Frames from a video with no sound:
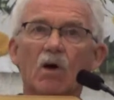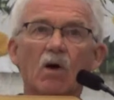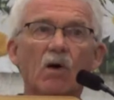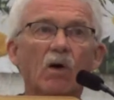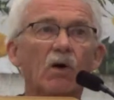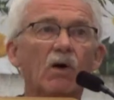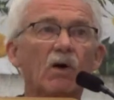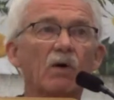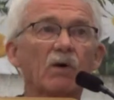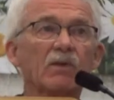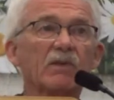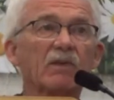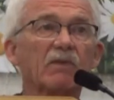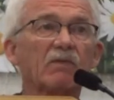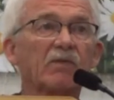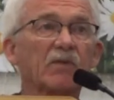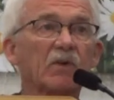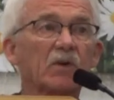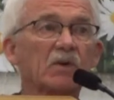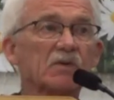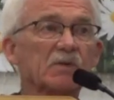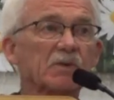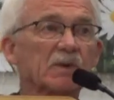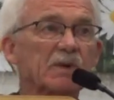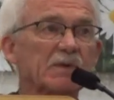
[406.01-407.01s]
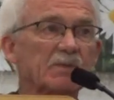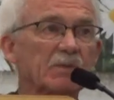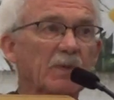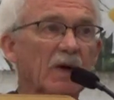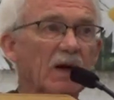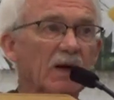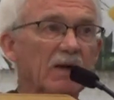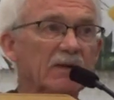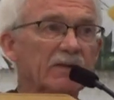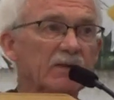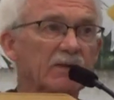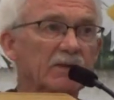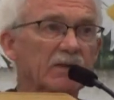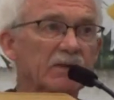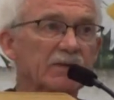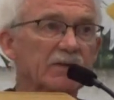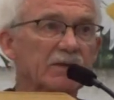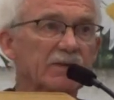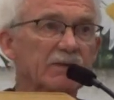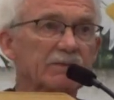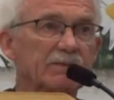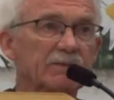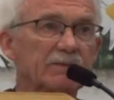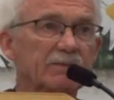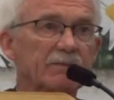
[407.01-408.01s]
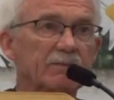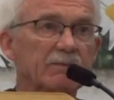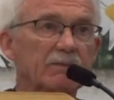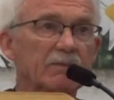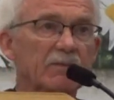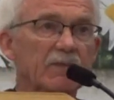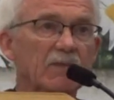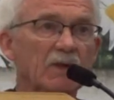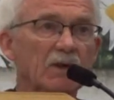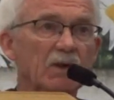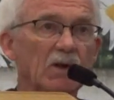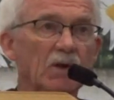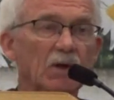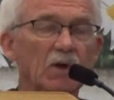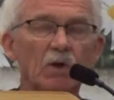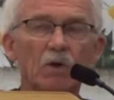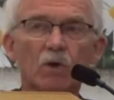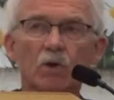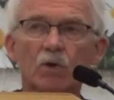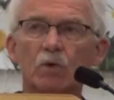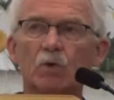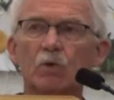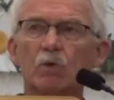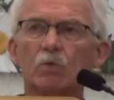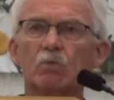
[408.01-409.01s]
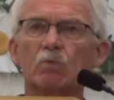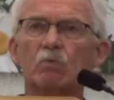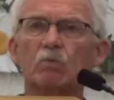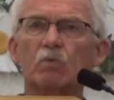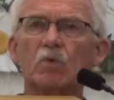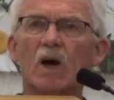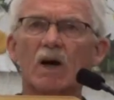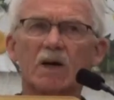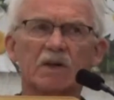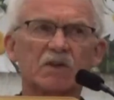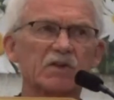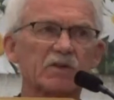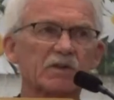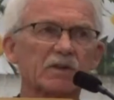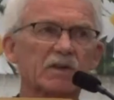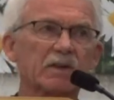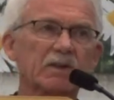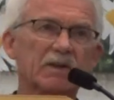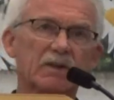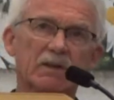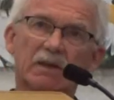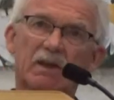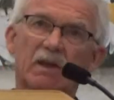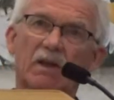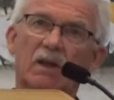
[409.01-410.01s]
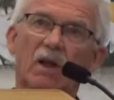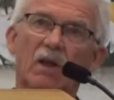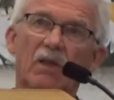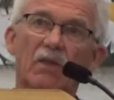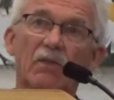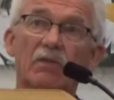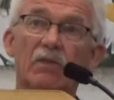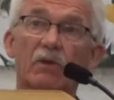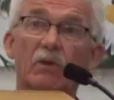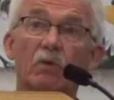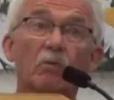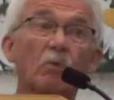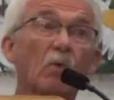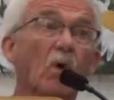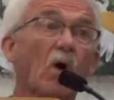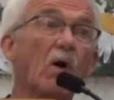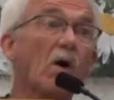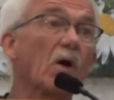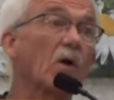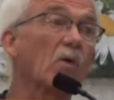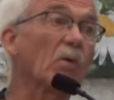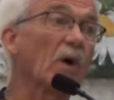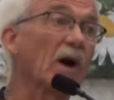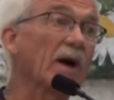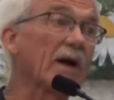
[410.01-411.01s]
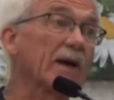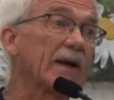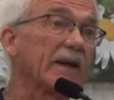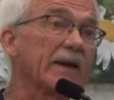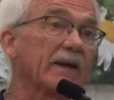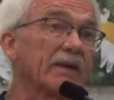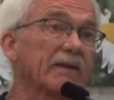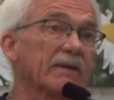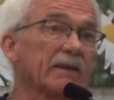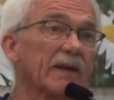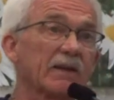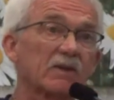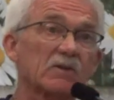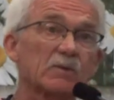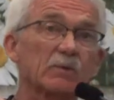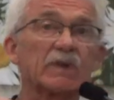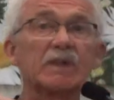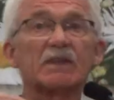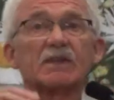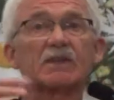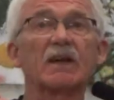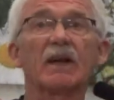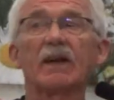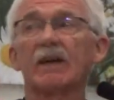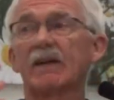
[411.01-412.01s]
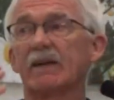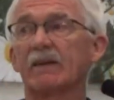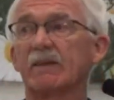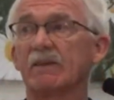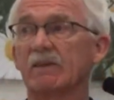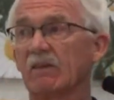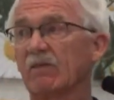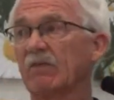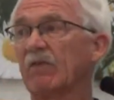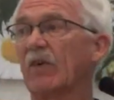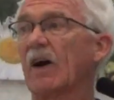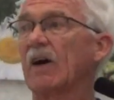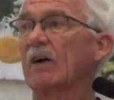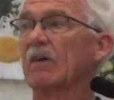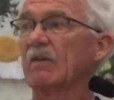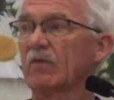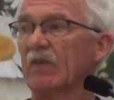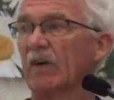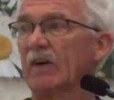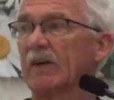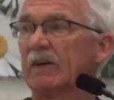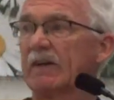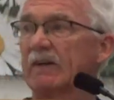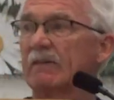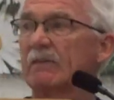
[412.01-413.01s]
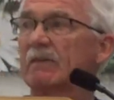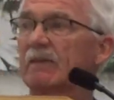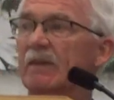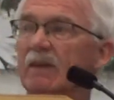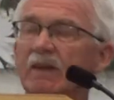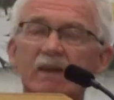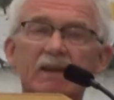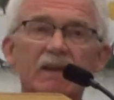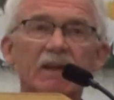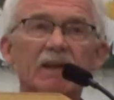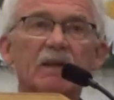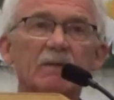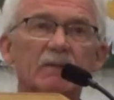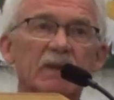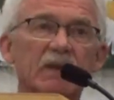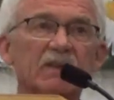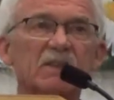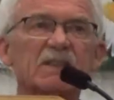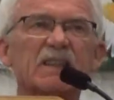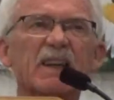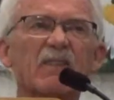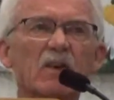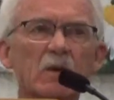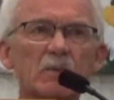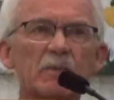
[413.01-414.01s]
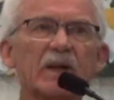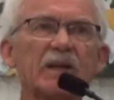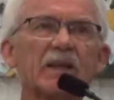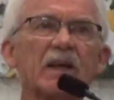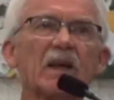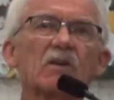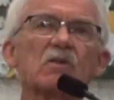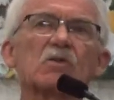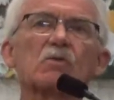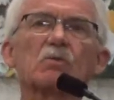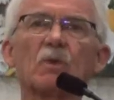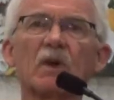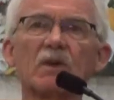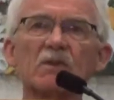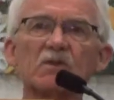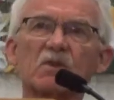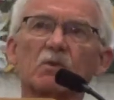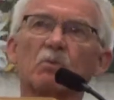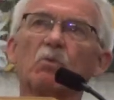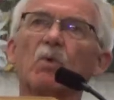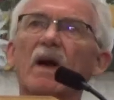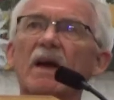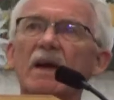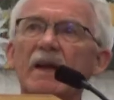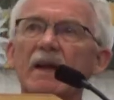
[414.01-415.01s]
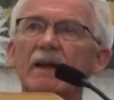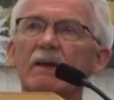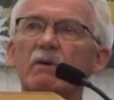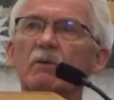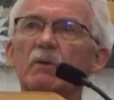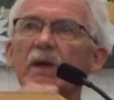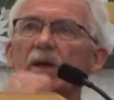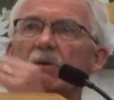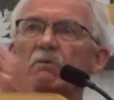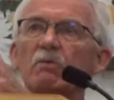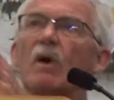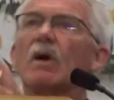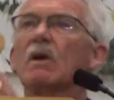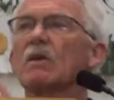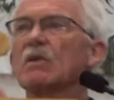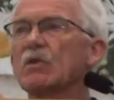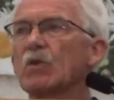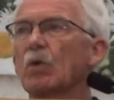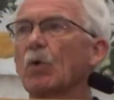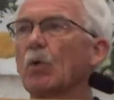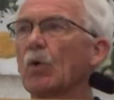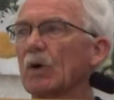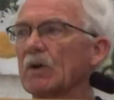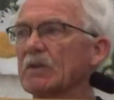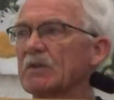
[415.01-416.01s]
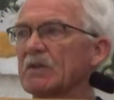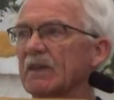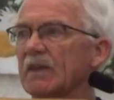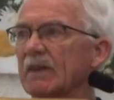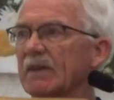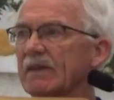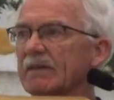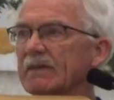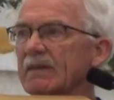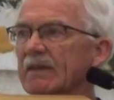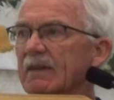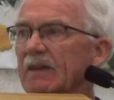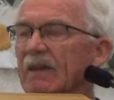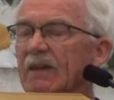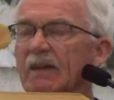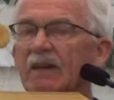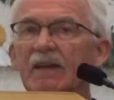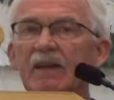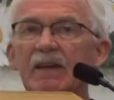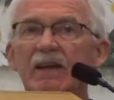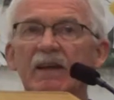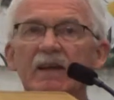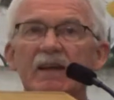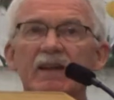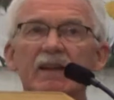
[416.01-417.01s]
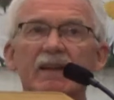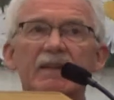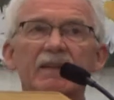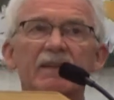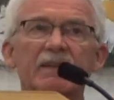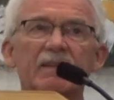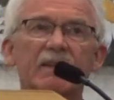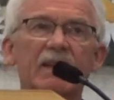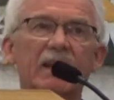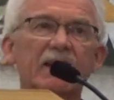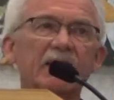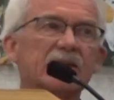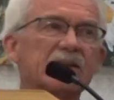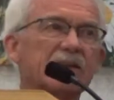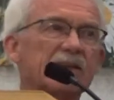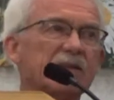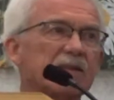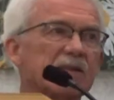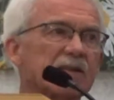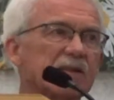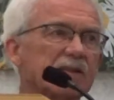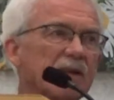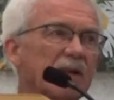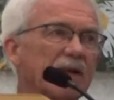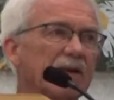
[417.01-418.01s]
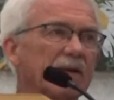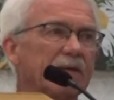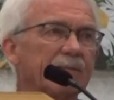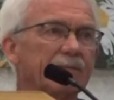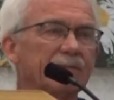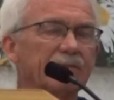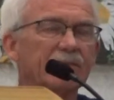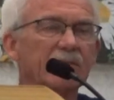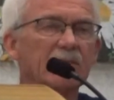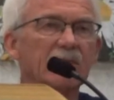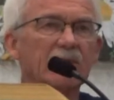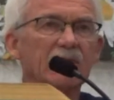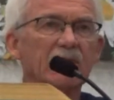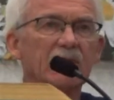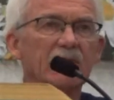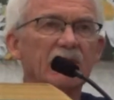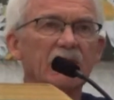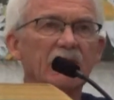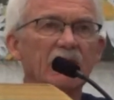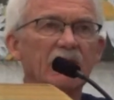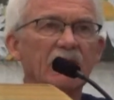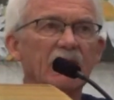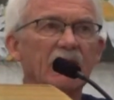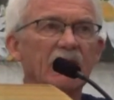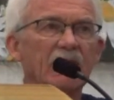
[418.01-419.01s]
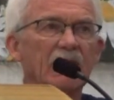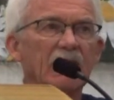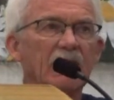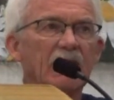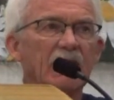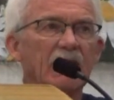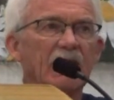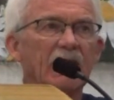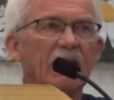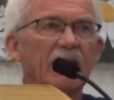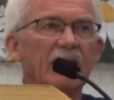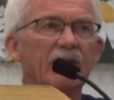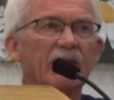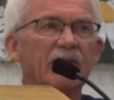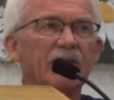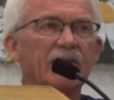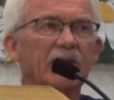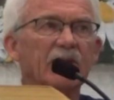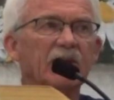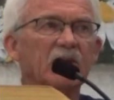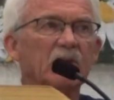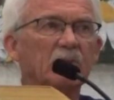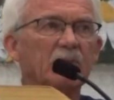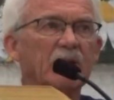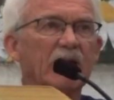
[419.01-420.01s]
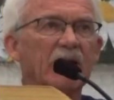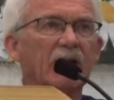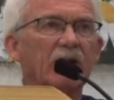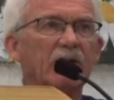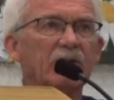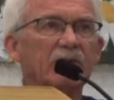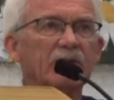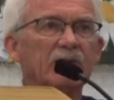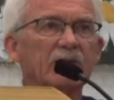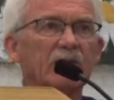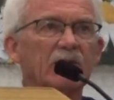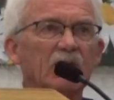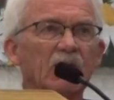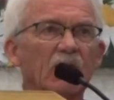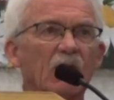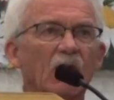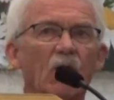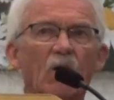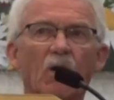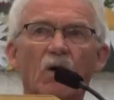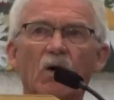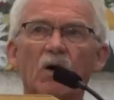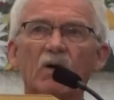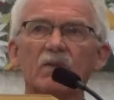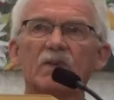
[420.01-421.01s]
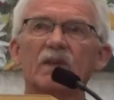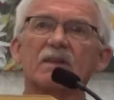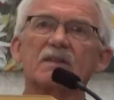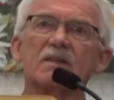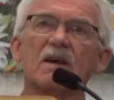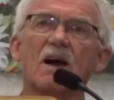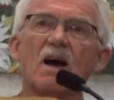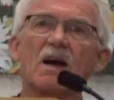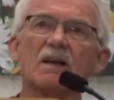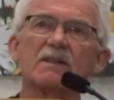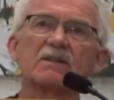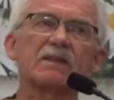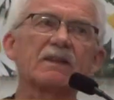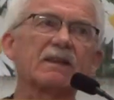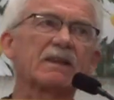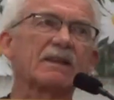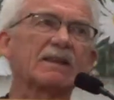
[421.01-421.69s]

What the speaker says: all the first responders who rushed the wrong way, as we say in firefighting, because everybody else runs away and we run towards it. They did the same. And think about all the toxic